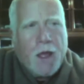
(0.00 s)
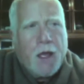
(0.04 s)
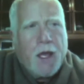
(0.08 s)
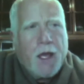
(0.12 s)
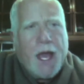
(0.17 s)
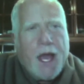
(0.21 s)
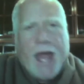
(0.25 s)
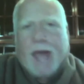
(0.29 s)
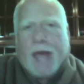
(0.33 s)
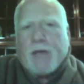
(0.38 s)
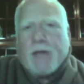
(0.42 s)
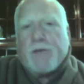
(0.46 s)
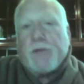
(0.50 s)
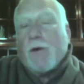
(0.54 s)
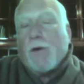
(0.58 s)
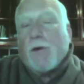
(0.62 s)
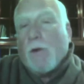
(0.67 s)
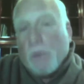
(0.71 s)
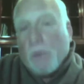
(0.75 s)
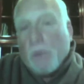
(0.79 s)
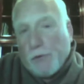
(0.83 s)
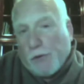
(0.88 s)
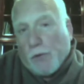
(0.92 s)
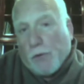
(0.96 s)
and to
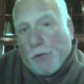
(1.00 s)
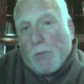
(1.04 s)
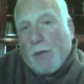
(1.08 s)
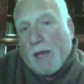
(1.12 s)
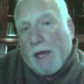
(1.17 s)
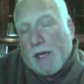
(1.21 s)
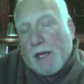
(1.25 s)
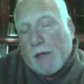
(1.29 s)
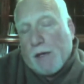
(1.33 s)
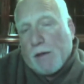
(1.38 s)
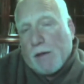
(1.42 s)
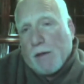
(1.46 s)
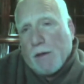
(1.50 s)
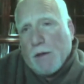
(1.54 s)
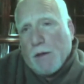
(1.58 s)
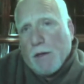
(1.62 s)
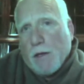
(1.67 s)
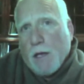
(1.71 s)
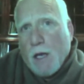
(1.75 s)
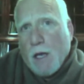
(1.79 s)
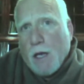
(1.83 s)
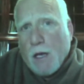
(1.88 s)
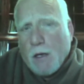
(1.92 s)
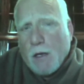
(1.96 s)
also make
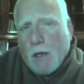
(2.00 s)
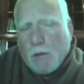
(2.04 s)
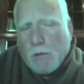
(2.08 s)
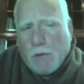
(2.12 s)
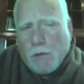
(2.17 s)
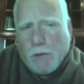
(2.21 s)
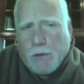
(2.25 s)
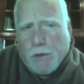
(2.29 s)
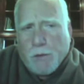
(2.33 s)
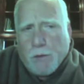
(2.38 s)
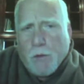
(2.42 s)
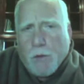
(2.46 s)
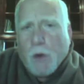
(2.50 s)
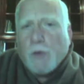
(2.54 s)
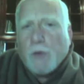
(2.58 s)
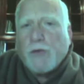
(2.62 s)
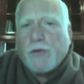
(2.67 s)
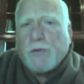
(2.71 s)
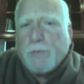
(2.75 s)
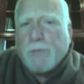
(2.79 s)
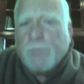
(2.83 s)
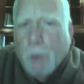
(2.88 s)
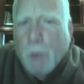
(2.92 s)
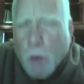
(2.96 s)
the
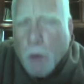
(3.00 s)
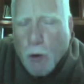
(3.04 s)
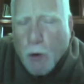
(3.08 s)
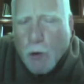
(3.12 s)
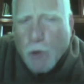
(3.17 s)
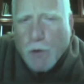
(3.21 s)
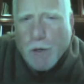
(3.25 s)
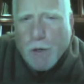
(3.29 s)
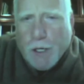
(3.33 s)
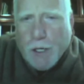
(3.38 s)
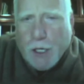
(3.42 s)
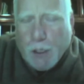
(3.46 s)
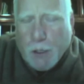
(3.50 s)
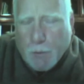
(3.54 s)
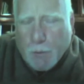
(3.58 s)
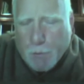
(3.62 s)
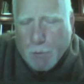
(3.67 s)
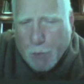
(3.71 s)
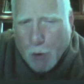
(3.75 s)
most boring